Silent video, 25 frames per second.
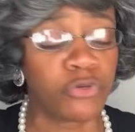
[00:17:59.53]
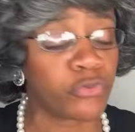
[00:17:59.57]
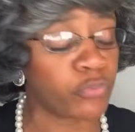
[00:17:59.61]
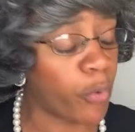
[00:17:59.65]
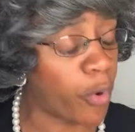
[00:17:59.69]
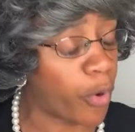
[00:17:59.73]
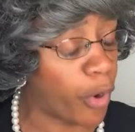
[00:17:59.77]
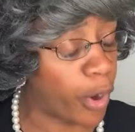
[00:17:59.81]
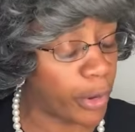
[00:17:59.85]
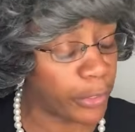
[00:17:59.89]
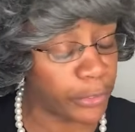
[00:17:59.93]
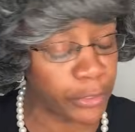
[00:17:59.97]
You
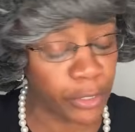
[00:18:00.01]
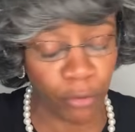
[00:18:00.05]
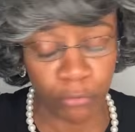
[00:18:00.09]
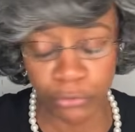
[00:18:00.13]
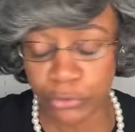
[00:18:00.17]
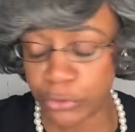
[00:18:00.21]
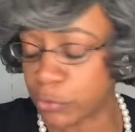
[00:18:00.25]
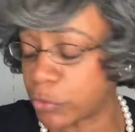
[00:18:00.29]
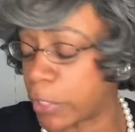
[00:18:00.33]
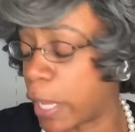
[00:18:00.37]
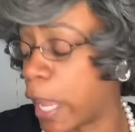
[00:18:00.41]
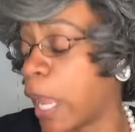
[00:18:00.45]
twirl
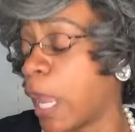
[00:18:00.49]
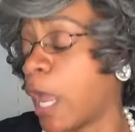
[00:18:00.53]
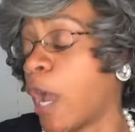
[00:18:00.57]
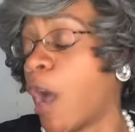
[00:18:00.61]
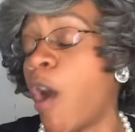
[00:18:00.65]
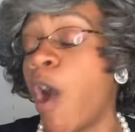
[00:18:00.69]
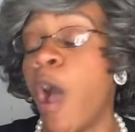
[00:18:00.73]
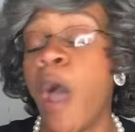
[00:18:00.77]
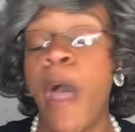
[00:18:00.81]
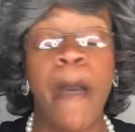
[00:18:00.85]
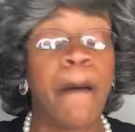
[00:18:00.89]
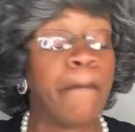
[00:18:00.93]
your
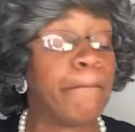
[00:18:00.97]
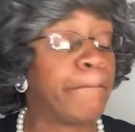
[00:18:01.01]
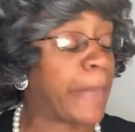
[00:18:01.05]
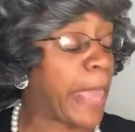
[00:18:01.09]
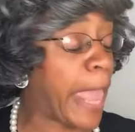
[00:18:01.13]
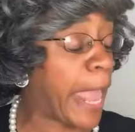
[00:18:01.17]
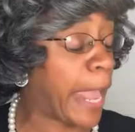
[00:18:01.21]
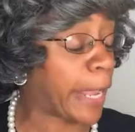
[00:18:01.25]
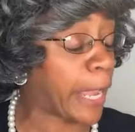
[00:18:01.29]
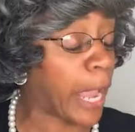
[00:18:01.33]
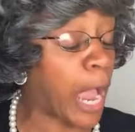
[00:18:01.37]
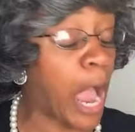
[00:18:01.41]
tail
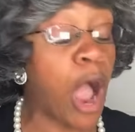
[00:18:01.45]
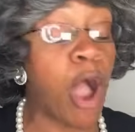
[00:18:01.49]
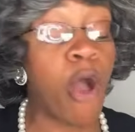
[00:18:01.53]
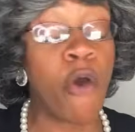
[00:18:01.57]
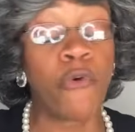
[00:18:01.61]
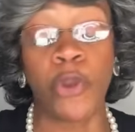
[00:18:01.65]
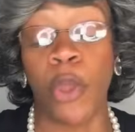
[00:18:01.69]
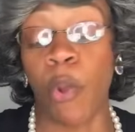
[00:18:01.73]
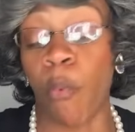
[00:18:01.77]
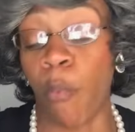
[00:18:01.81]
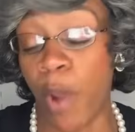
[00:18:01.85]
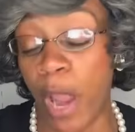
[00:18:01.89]
back
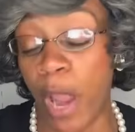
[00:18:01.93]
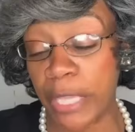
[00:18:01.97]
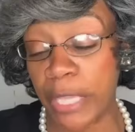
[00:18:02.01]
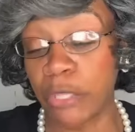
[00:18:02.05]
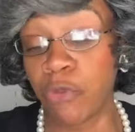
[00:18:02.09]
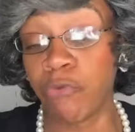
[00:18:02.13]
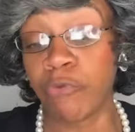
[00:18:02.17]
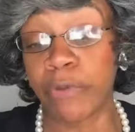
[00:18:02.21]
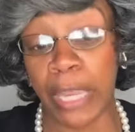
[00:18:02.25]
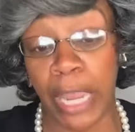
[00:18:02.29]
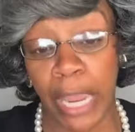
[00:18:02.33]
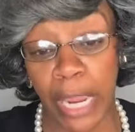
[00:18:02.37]
on
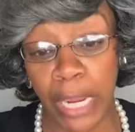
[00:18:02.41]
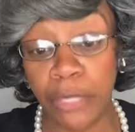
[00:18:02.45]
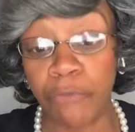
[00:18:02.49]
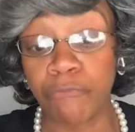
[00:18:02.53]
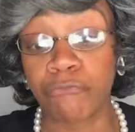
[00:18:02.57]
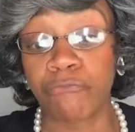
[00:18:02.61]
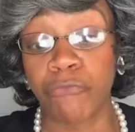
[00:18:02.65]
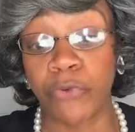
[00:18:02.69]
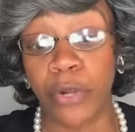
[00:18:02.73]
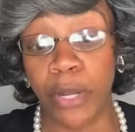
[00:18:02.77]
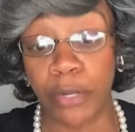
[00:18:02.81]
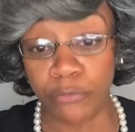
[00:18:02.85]
way you
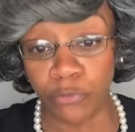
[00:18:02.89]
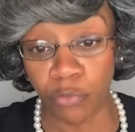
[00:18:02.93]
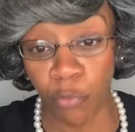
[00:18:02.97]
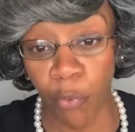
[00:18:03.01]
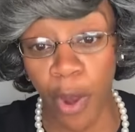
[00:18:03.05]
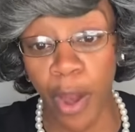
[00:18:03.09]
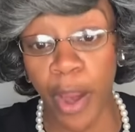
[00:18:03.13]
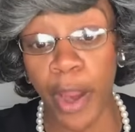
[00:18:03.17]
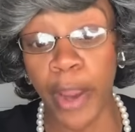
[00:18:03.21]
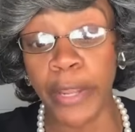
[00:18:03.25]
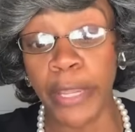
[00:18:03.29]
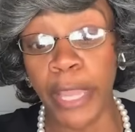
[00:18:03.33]
came from.
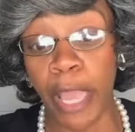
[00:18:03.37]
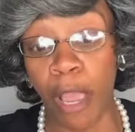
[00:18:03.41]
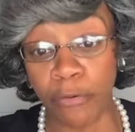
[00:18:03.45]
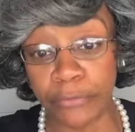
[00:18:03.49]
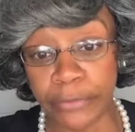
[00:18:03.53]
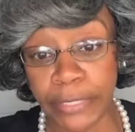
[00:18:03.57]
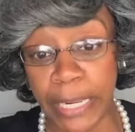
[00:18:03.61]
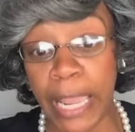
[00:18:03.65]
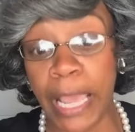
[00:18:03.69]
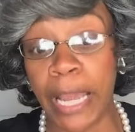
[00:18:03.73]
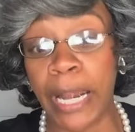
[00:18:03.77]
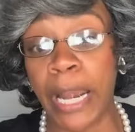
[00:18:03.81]
Twirl
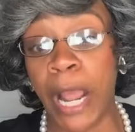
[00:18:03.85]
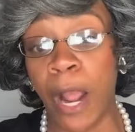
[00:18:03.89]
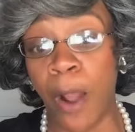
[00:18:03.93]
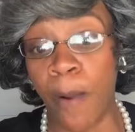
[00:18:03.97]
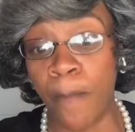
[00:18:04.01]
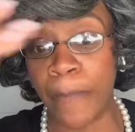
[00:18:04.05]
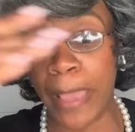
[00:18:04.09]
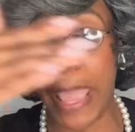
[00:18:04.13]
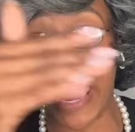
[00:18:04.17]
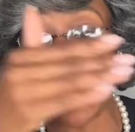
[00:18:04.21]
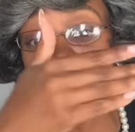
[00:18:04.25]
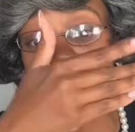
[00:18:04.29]
your tail
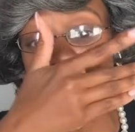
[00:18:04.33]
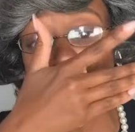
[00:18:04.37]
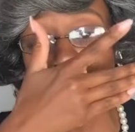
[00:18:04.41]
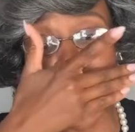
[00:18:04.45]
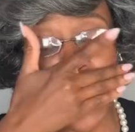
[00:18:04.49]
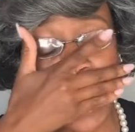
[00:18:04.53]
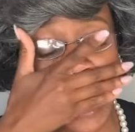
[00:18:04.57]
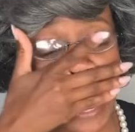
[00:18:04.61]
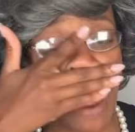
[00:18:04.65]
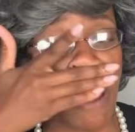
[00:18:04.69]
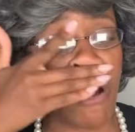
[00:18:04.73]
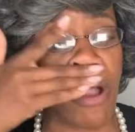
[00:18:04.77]
on back
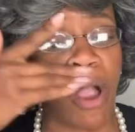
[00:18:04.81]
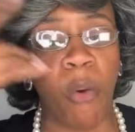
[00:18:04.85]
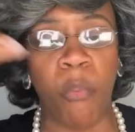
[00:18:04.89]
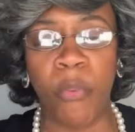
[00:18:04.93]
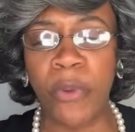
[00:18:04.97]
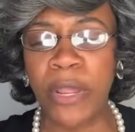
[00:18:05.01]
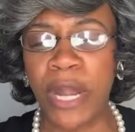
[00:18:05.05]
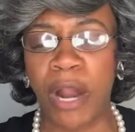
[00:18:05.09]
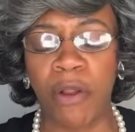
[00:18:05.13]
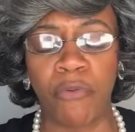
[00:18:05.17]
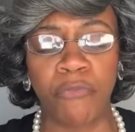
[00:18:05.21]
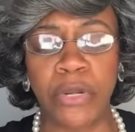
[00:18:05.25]
to hell
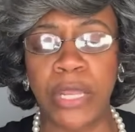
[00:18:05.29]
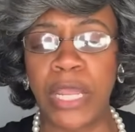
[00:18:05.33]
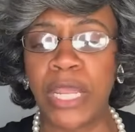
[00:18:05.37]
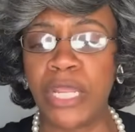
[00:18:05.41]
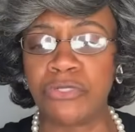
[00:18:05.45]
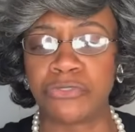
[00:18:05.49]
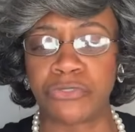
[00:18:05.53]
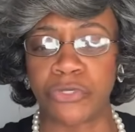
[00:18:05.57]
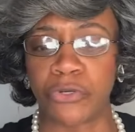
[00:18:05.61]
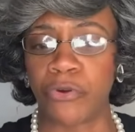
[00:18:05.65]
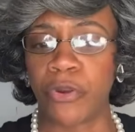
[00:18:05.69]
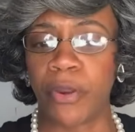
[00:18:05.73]
because we don't
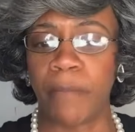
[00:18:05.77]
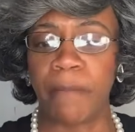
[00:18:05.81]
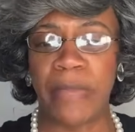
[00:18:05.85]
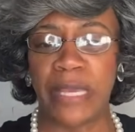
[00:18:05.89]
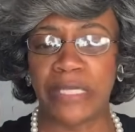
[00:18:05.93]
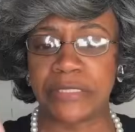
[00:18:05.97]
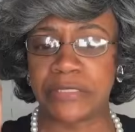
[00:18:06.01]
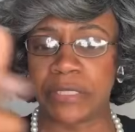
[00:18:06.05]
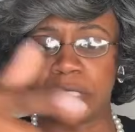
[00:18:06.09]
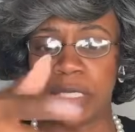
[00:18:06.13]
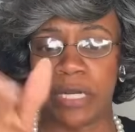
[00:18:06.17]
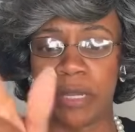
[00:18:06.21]
need you here
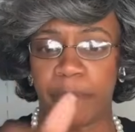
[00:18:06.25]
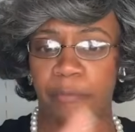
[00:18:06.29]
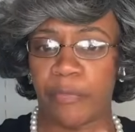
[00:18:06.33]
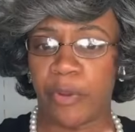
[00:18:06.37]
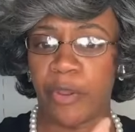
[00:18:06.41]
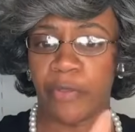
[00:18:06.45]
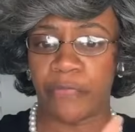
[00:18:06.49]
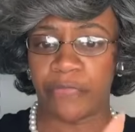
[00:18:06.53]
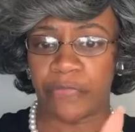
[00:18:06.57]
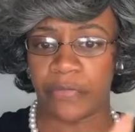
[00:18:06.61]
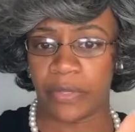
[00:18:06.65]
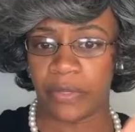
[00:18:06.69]
messing up
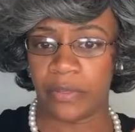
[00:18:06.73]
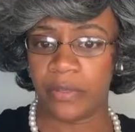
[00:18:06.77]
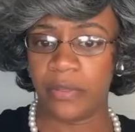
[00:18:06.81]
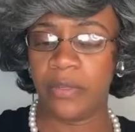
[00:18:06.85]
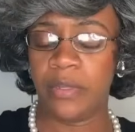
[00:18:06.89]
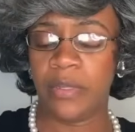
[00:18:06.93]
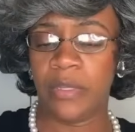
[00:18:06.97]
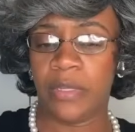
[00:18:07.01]
nothing.